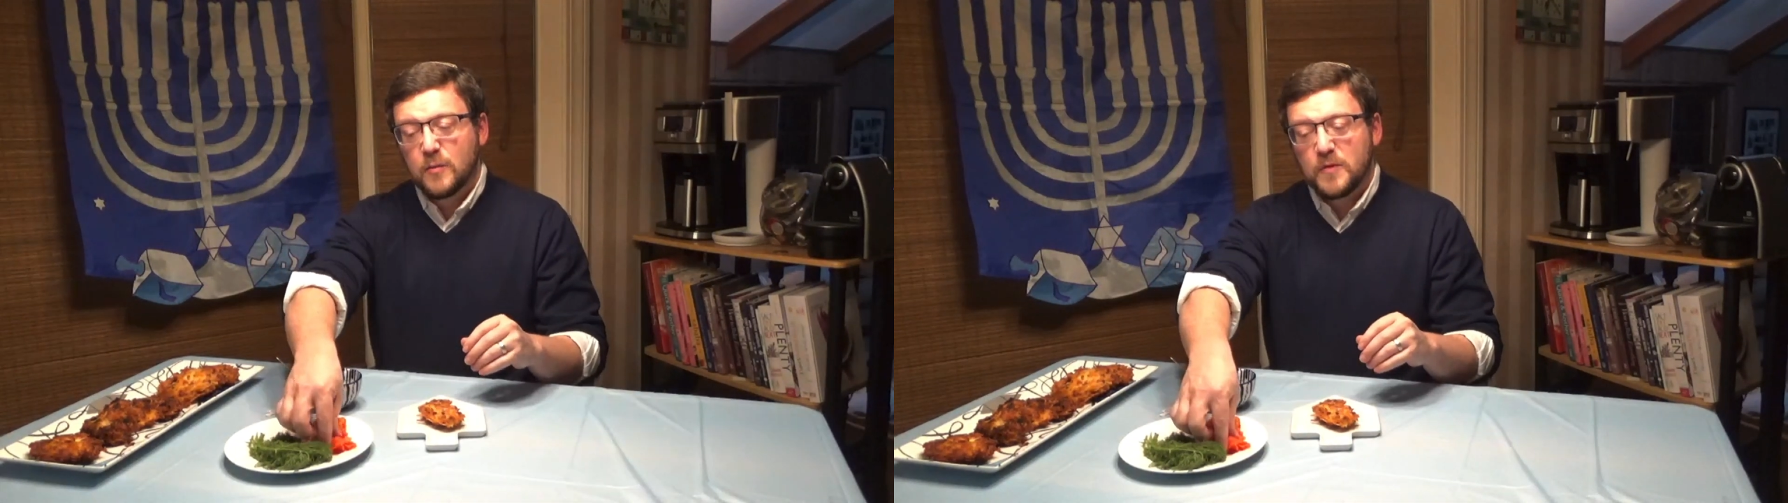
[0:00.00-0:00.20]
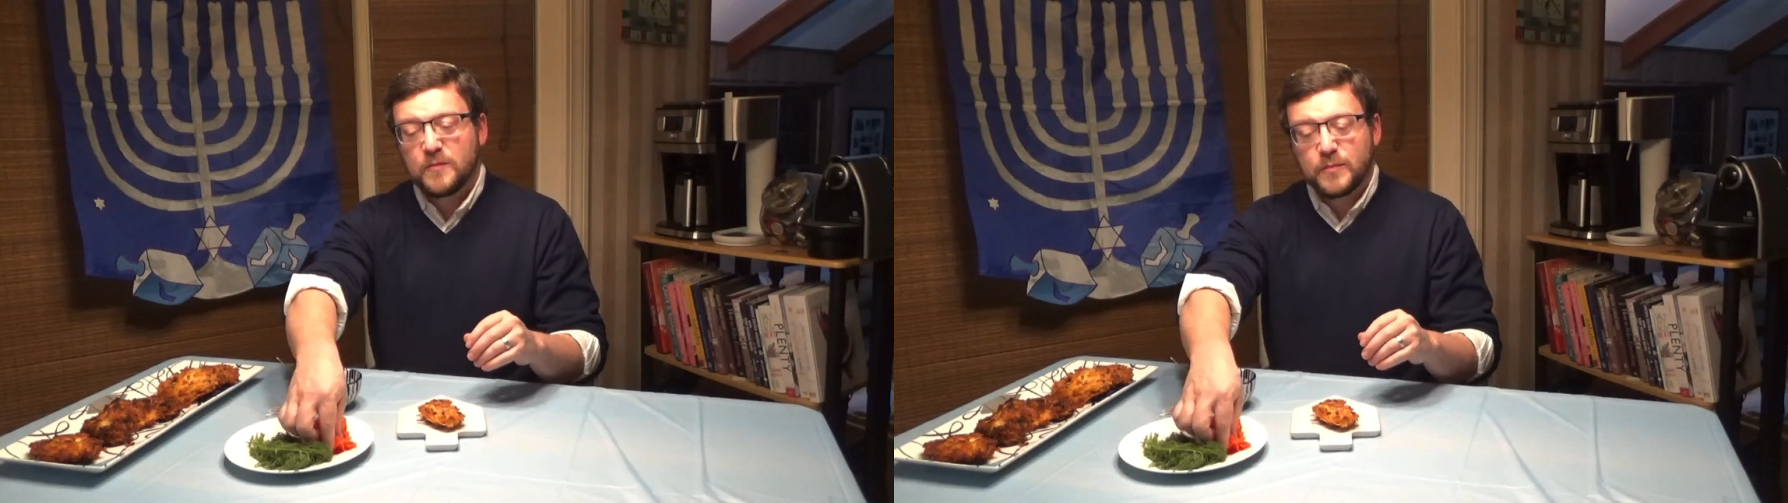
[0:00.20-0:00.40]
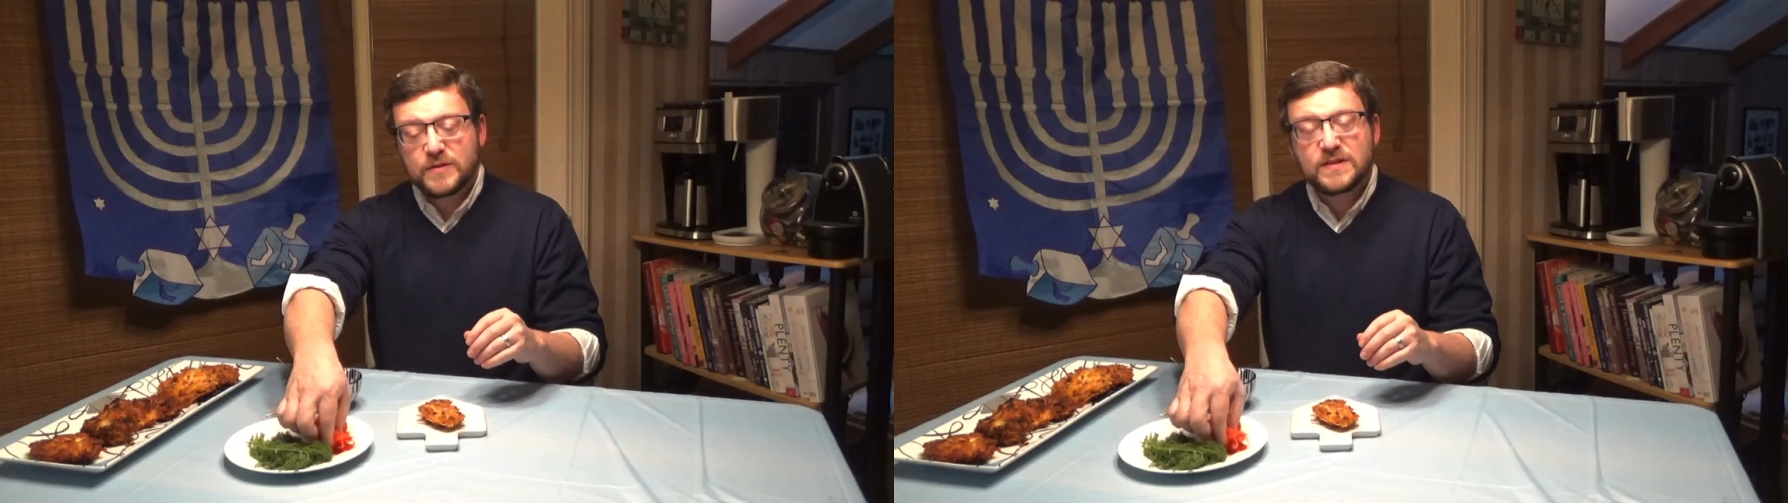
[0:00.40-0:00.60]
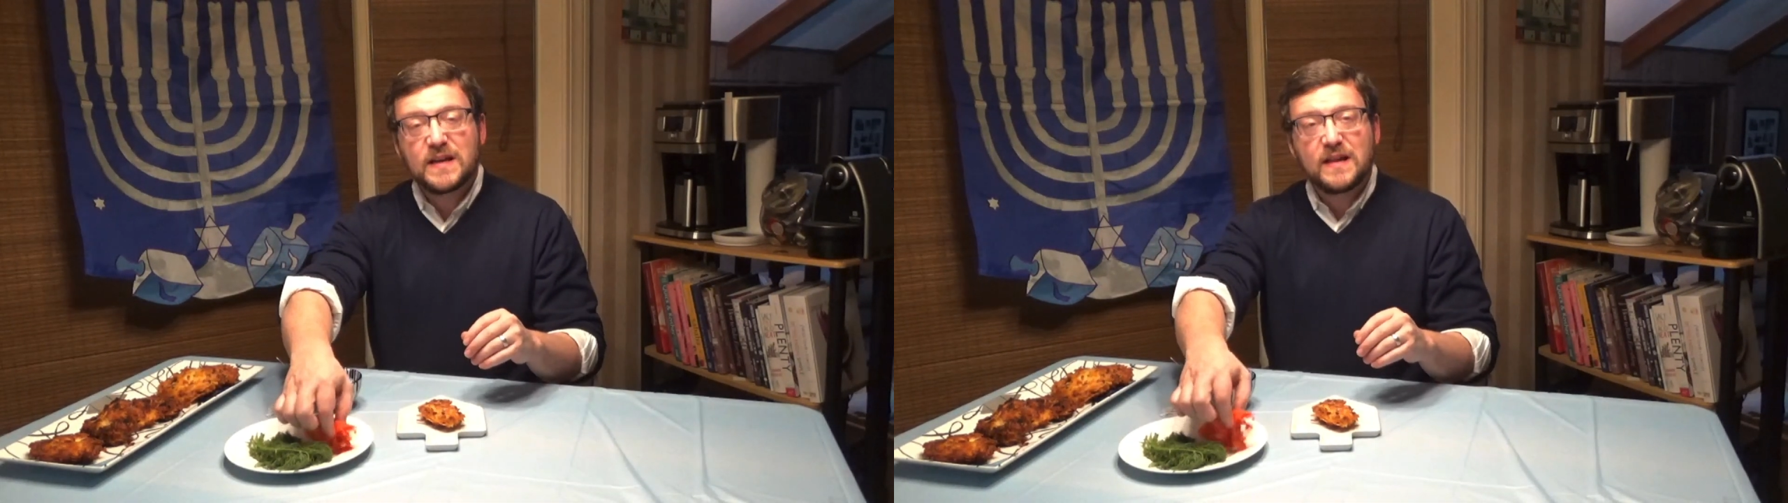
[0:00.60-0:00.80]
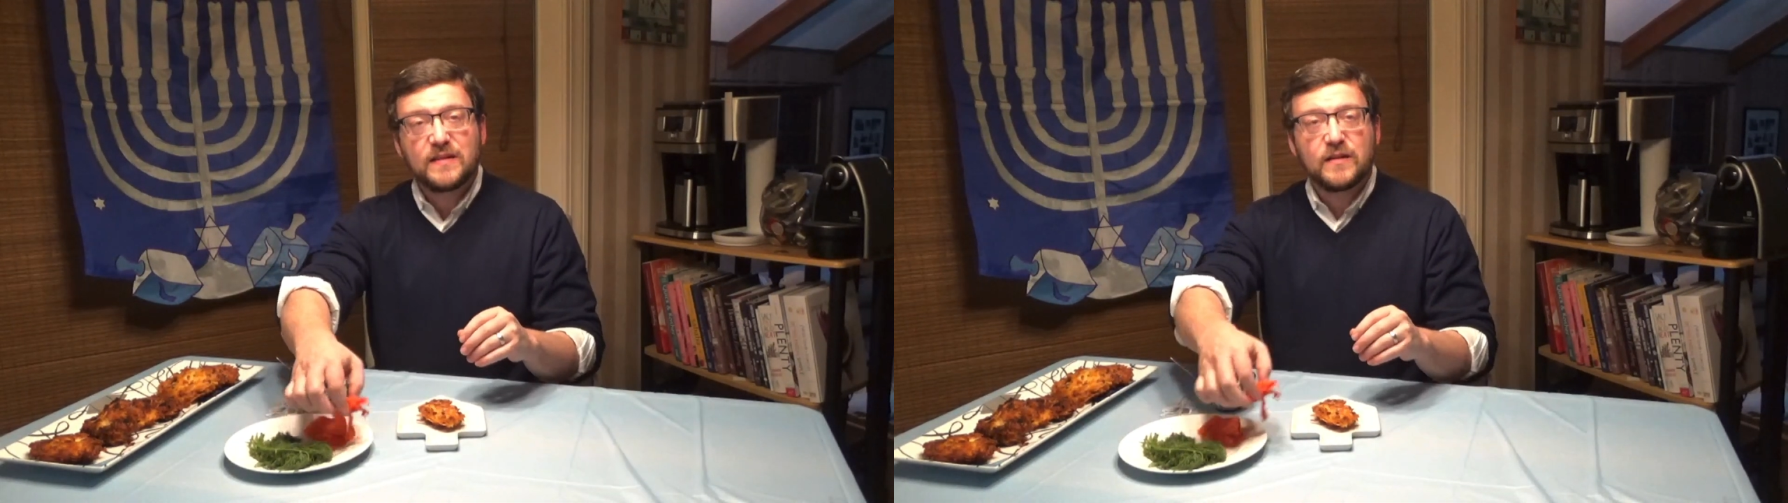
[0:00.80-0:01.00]
we've put
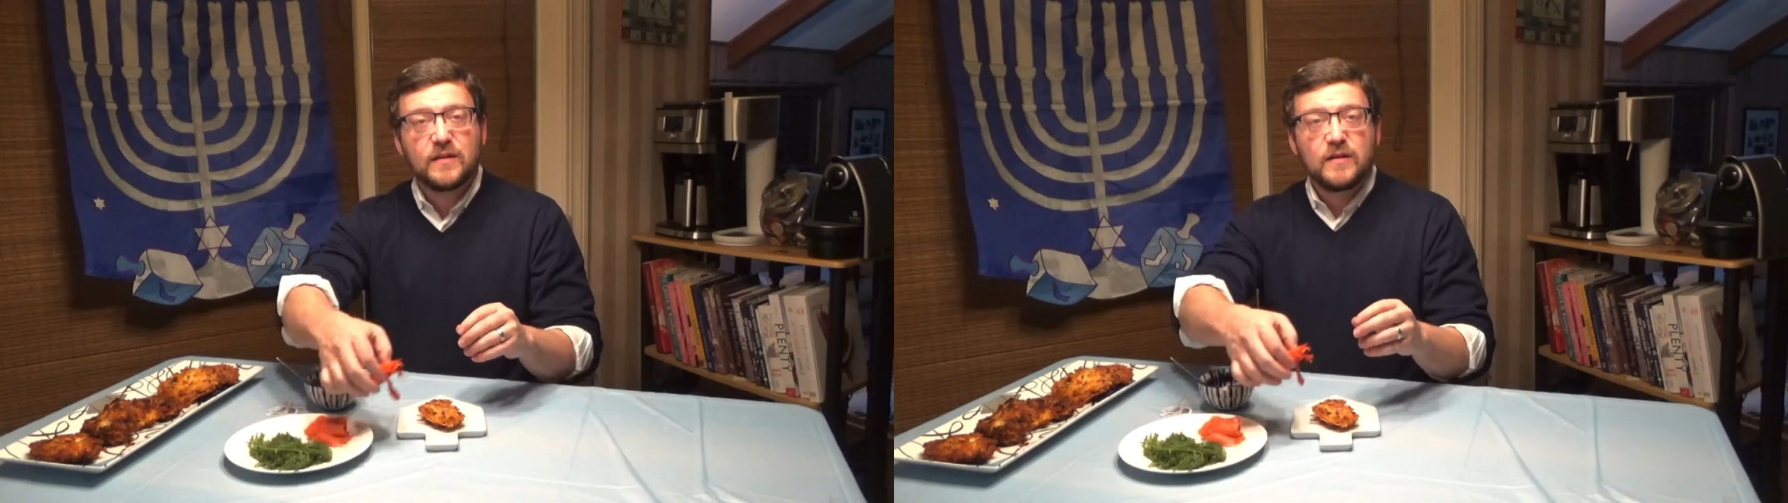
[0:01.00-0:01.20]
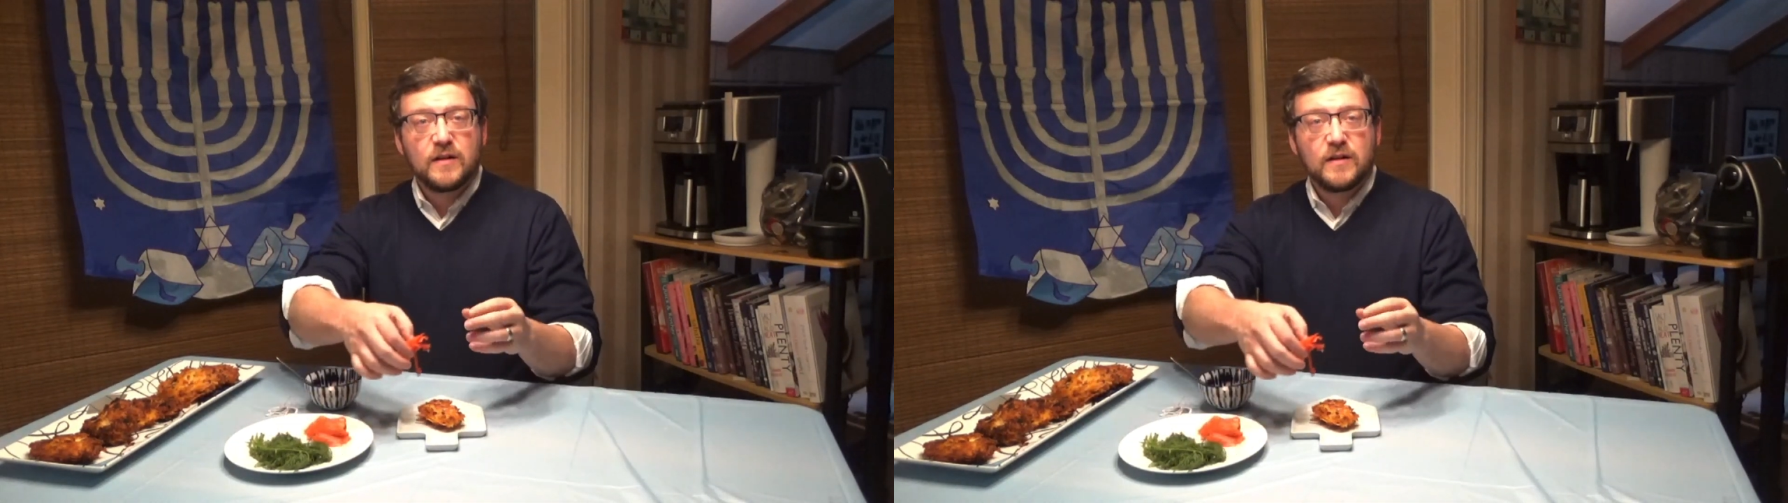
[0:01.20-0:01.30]
together